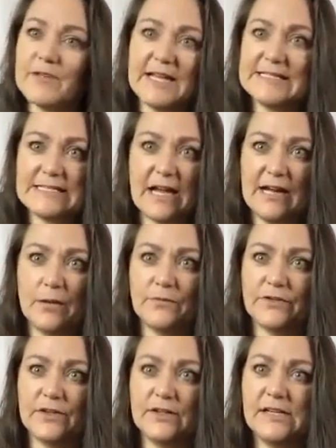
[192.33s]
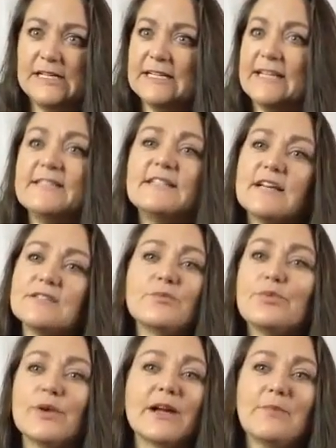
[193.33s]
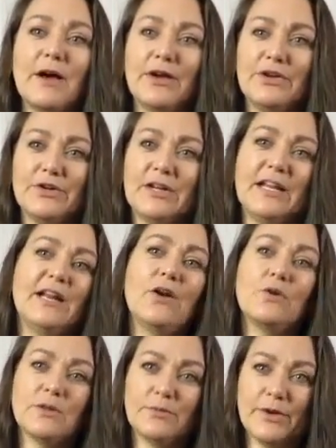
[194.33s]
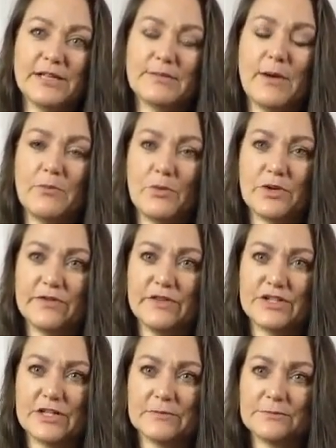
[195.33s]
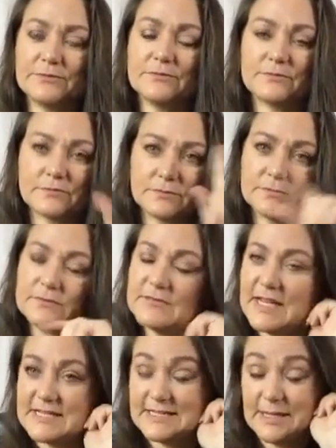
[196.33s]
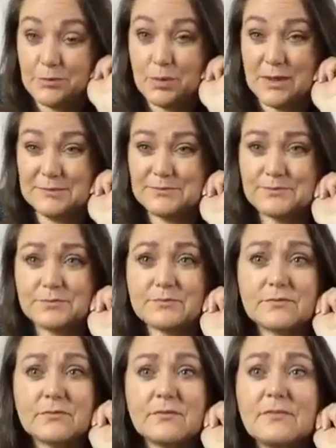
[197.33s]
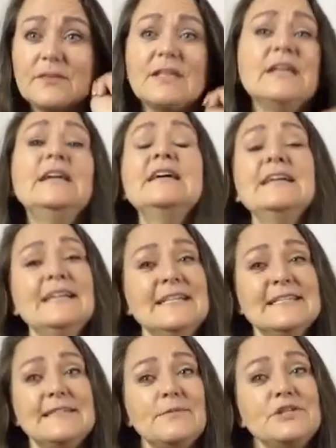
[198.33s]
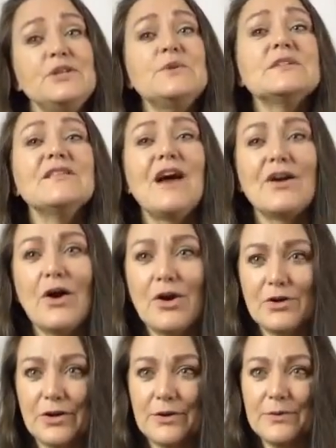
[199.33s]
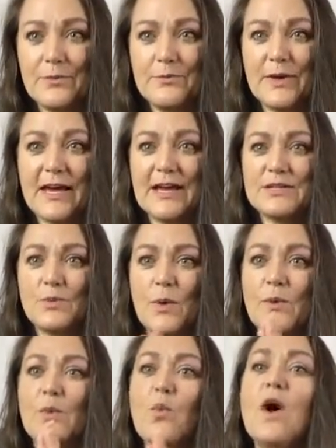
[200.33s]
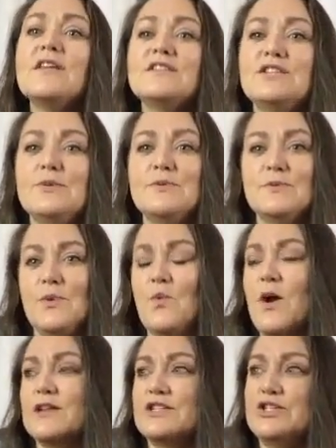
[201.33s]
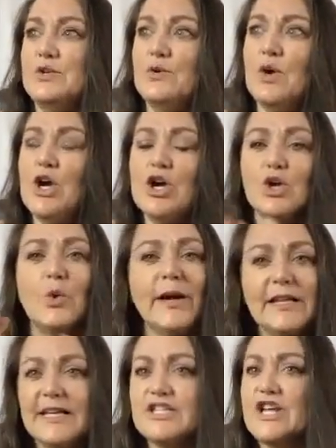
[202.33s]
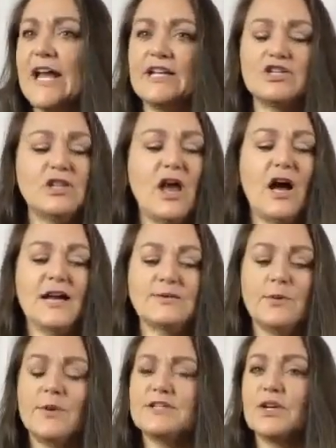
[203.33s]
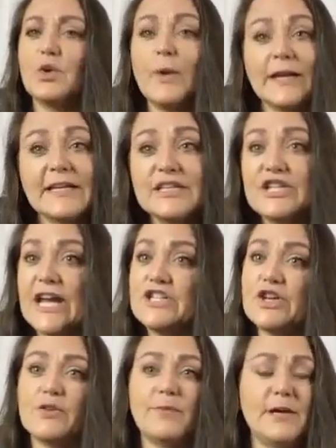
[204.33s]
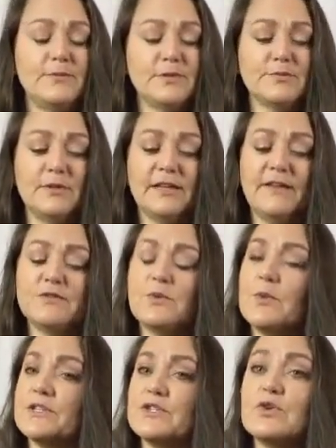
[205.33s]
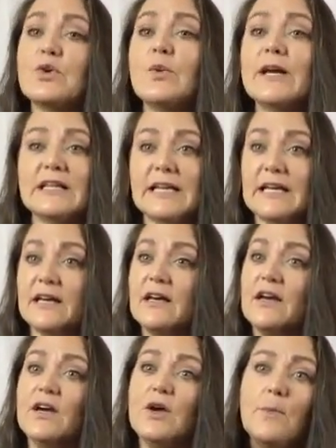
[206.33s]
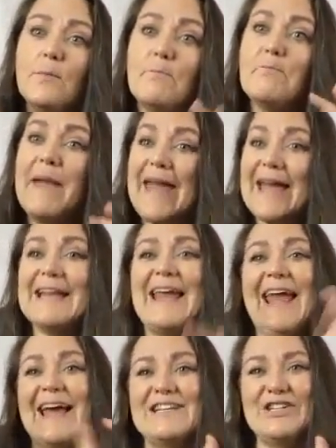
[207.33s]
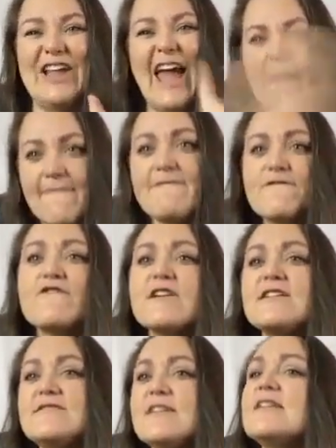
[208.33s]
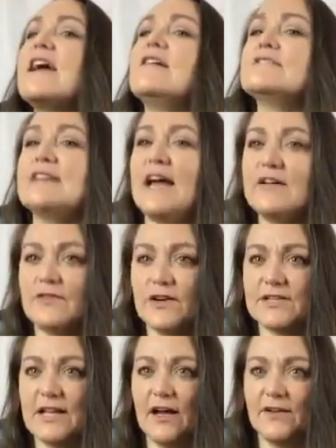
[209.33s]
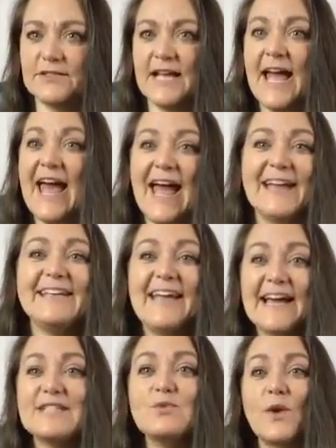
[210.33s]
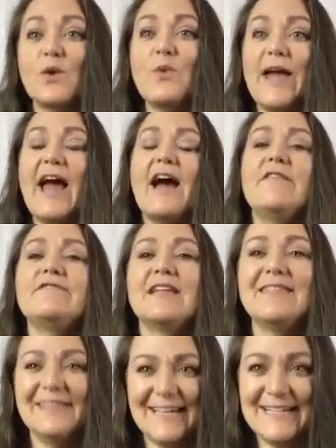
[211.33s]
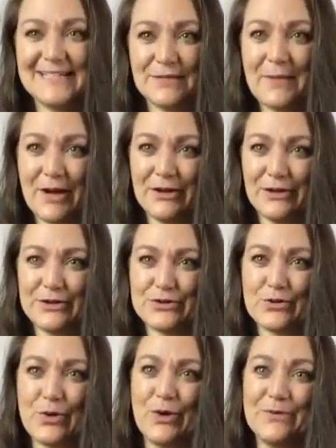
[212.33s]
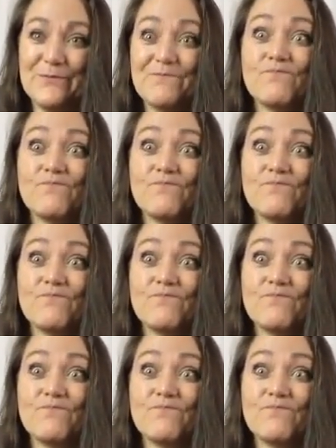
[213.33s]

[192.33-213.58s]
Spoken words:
It's not helpful. It doesn't bring about unity. It only brings about more division. That's step one. Step two is a lot harder, because what we want to do is we want to quickly change laws. We want to quickly change other people's beliefs. We want to quickly manhandle everything outside of ourselves. And guess where we have the least amount of control?